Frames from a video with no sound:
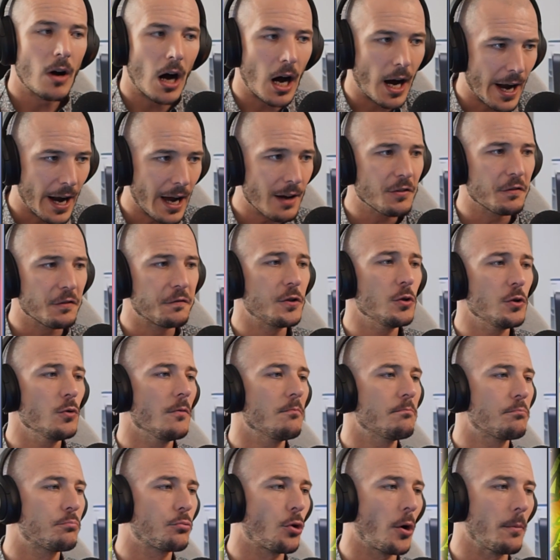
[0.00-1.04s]
I have a few
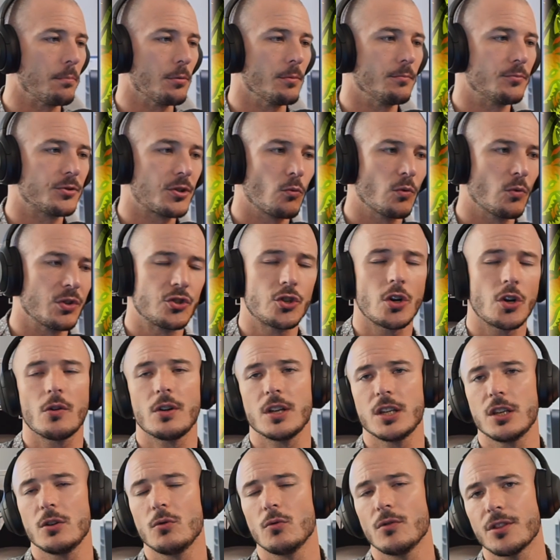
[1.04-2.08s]
problems with
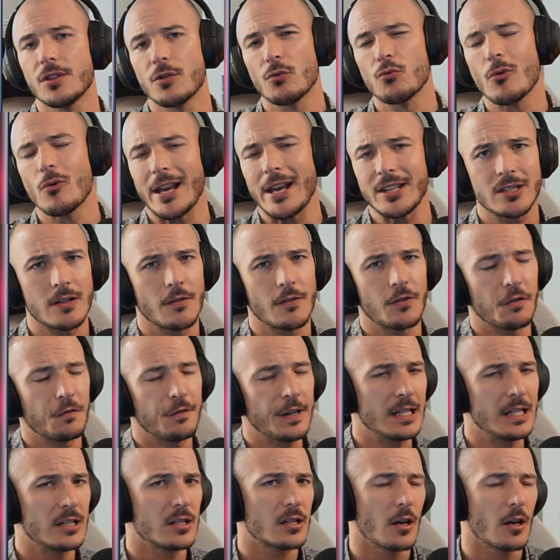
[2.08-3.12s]
showing you the rest of the
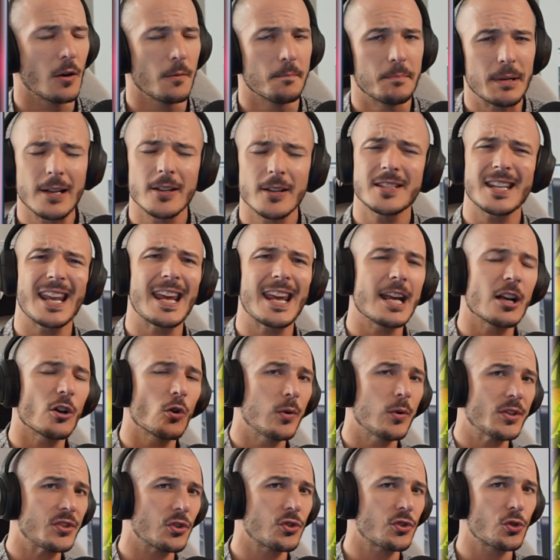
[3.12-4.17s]
feats though, because
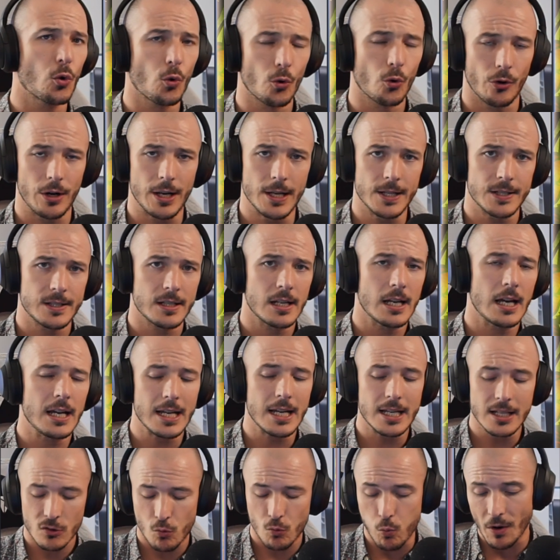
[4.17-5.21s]
Inquisitorius
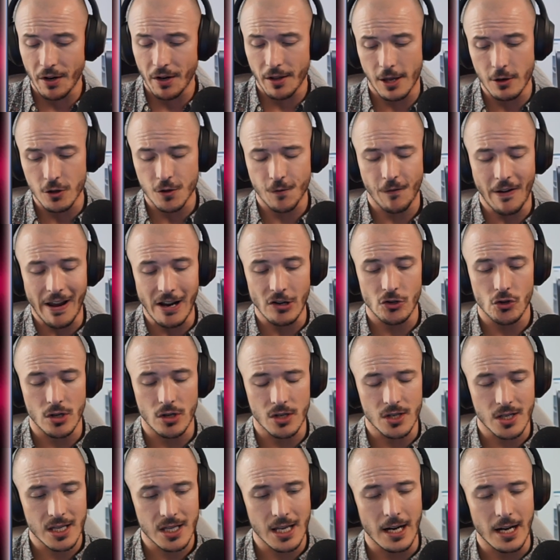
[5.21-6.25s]
is one of those
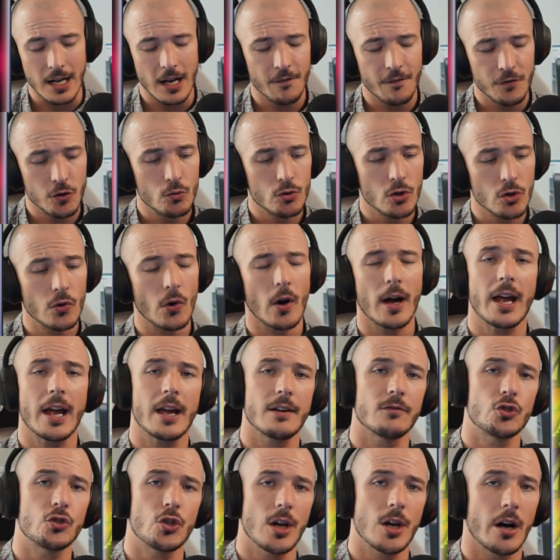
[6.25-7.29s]
factions that if you do not
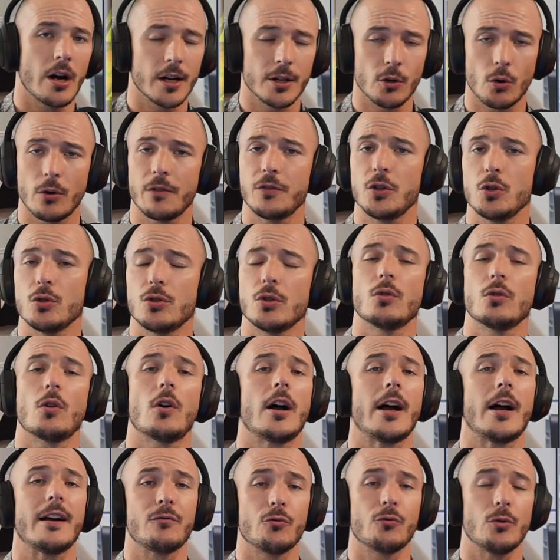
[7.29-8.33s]
have GI or if you do not
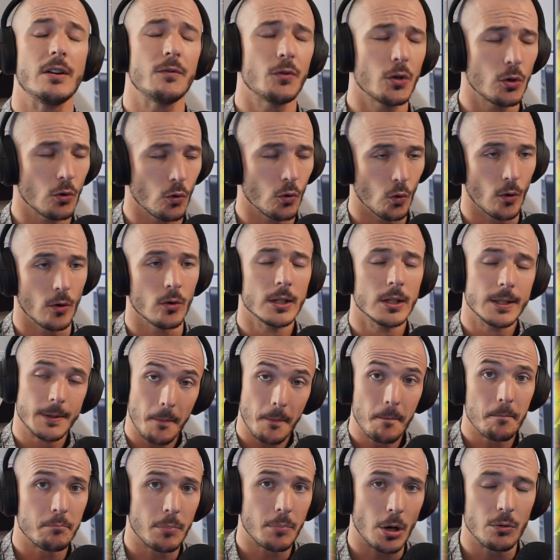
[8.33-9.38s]
have Reaver, or
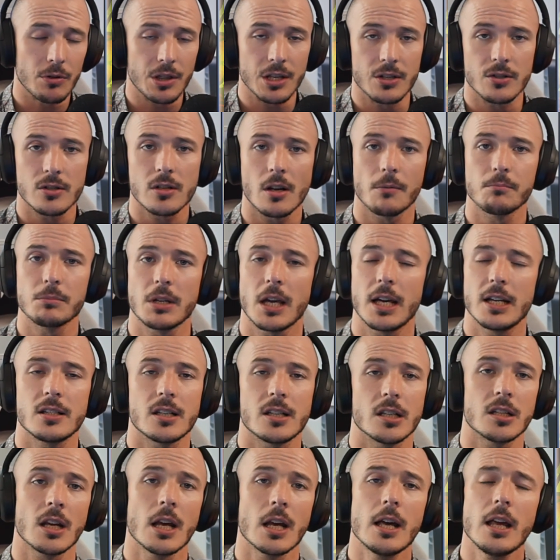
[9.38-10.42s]
both in some
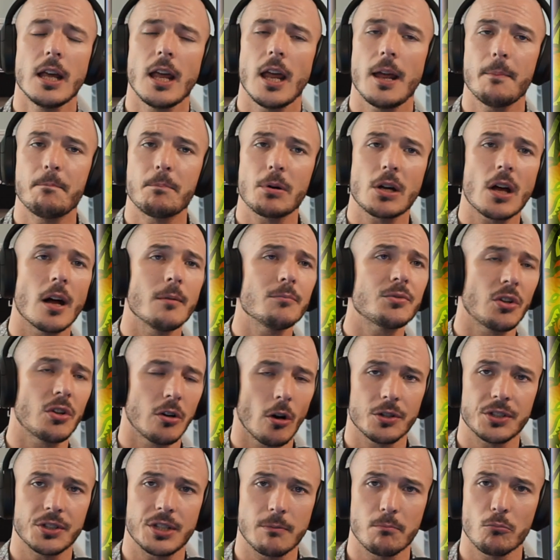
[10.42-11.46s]
cases, it becomes a
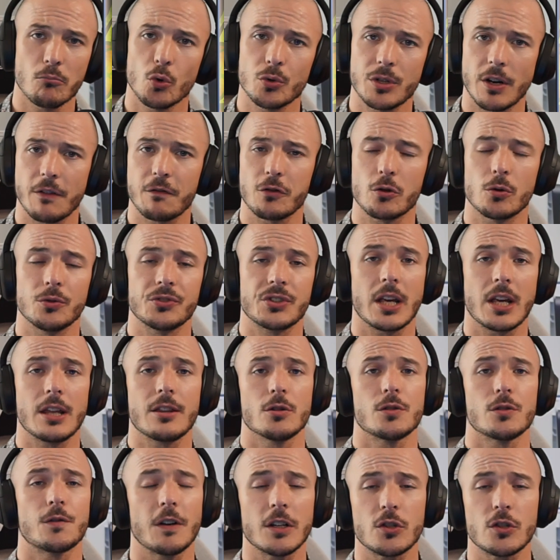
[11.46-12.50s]
lot more difficult to get
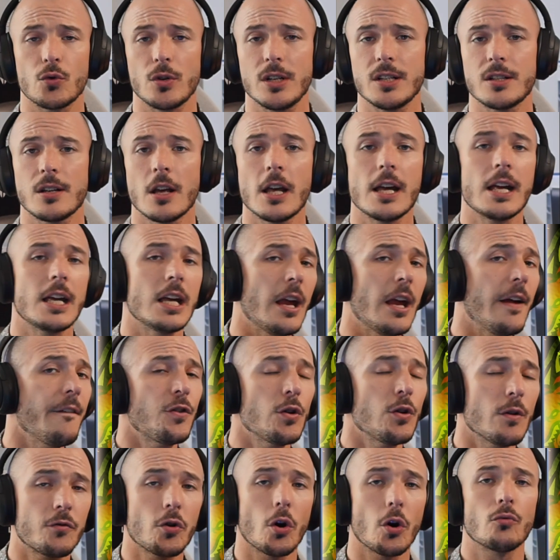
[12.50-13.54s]
those victories.
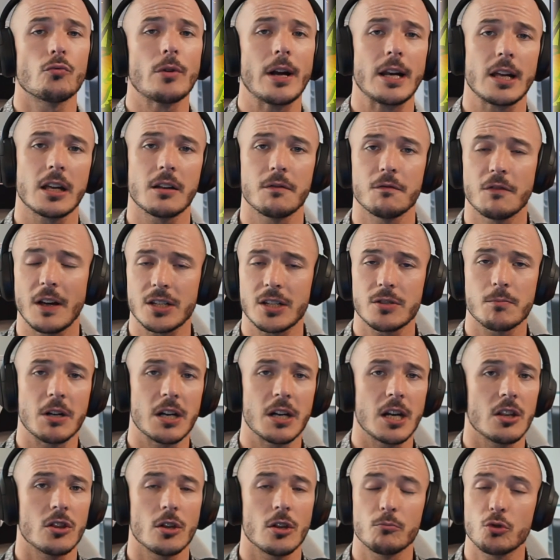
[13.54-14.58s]
If you've got relic investment
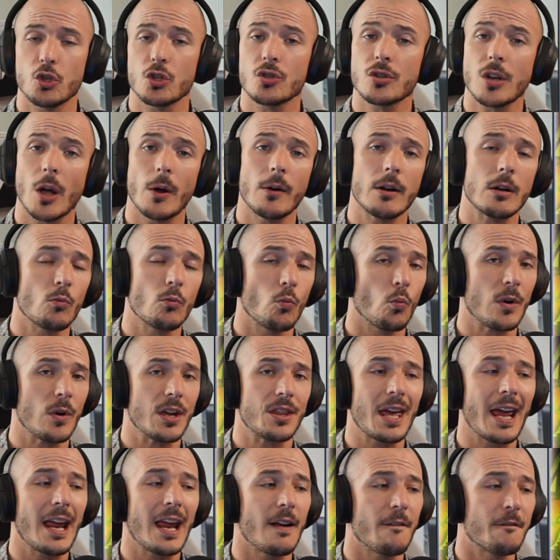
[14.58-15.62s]
in them, just going
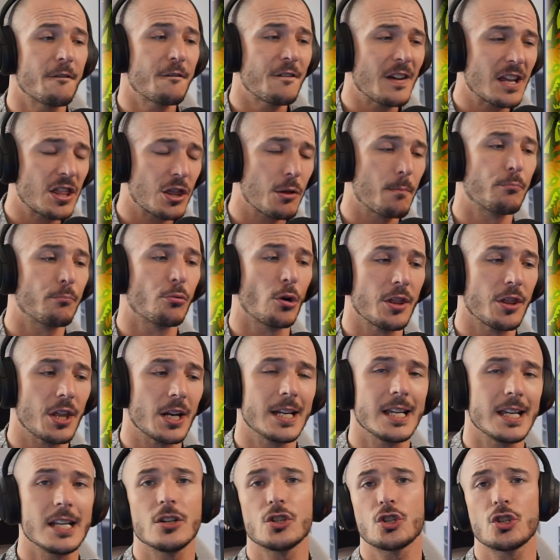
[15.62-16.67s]
with a 5th brother
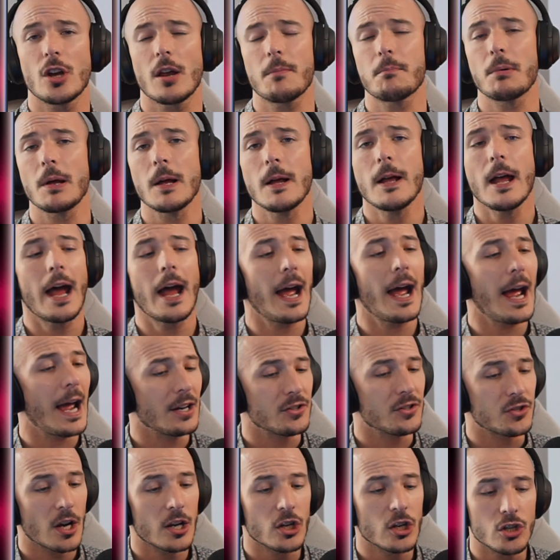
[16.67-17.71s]
leadership
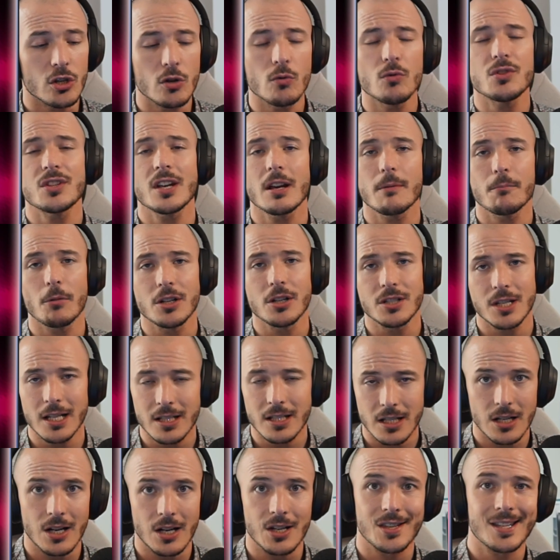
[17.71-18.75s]
and using my
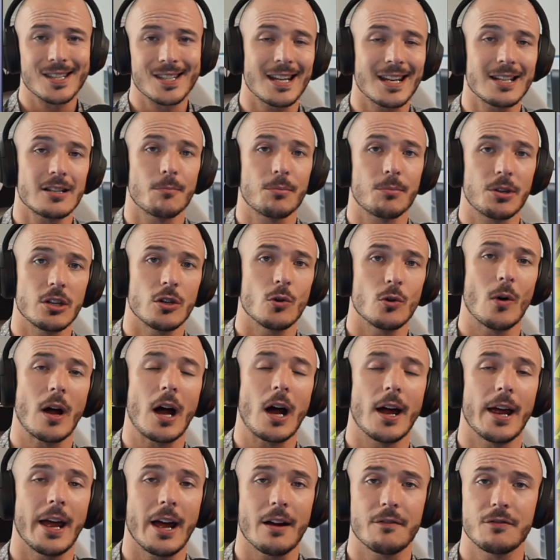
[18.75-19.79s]
Datadisk setup that
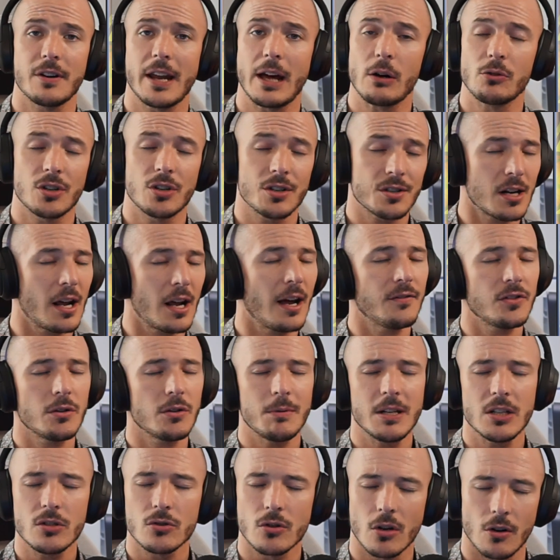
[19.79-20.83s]
I have now, it doesn't have to
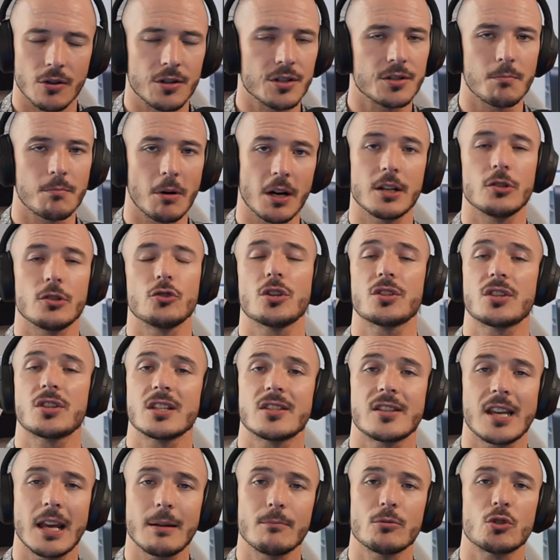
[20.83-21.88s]
be as good as mine, just the
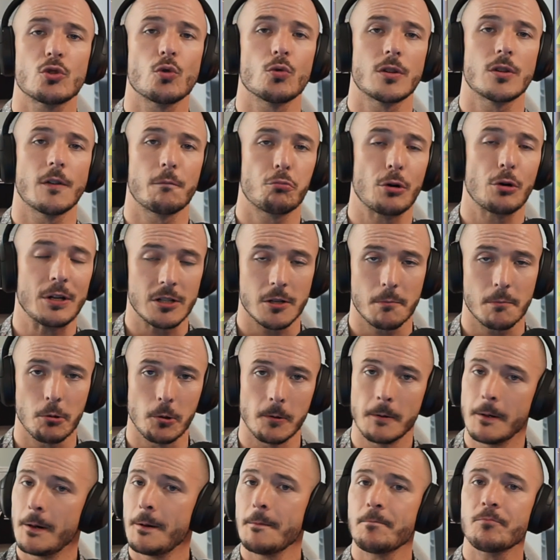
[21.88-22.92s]
same sort of
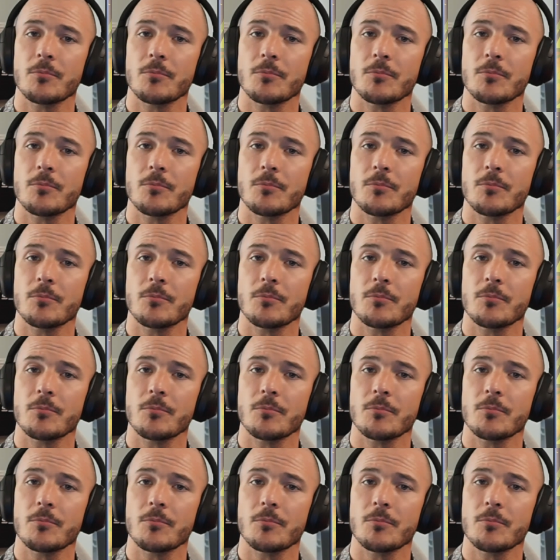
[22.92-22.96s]
principle.